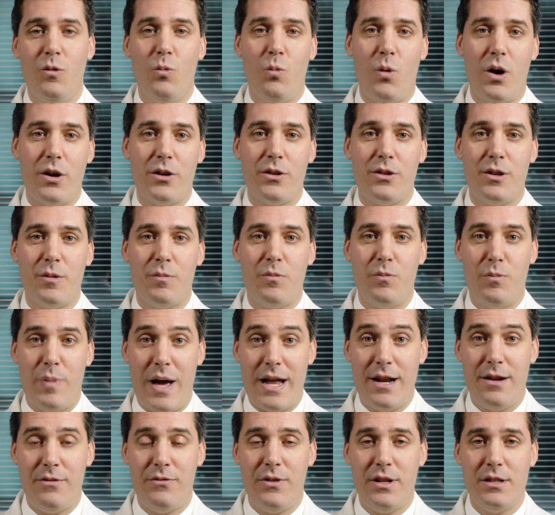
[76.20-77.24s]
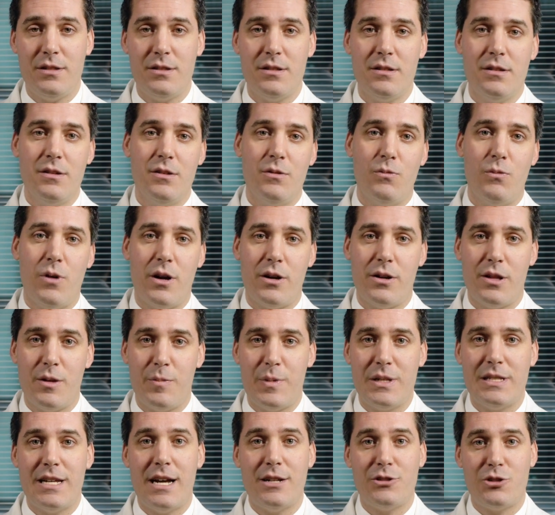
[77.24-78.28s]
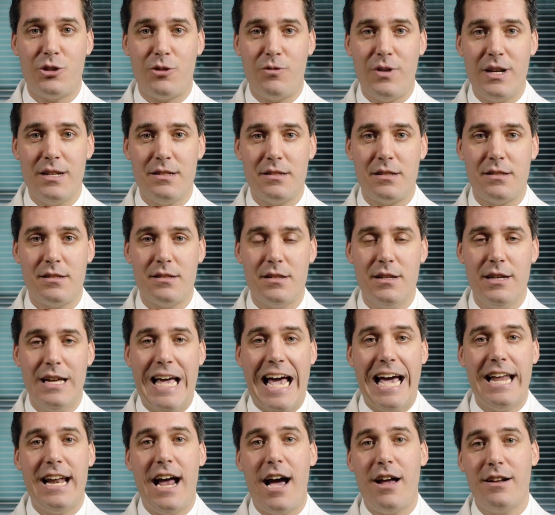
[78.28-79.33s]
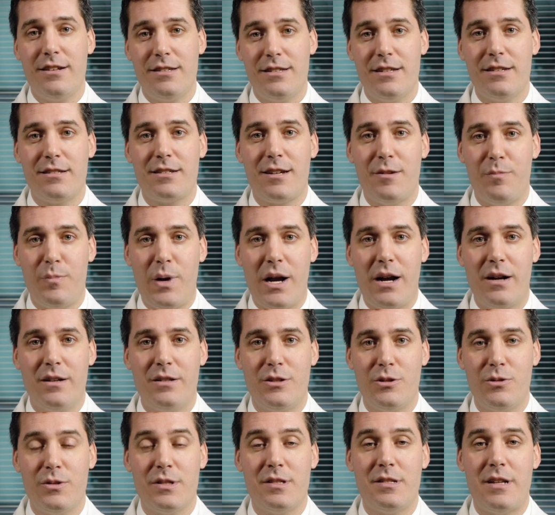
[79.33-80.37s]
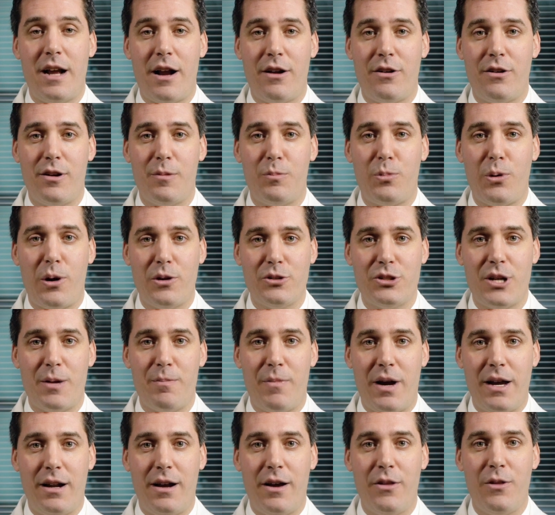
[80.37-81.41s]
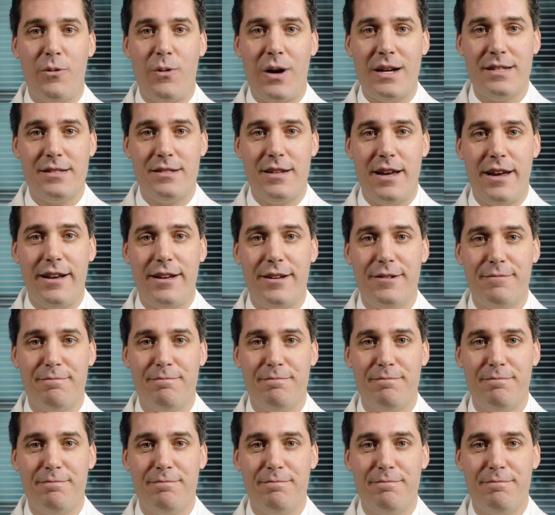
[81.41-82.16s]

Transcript: What are the benefits? What are the potential risks? And how does this compare to a standard approach I might otherwise take?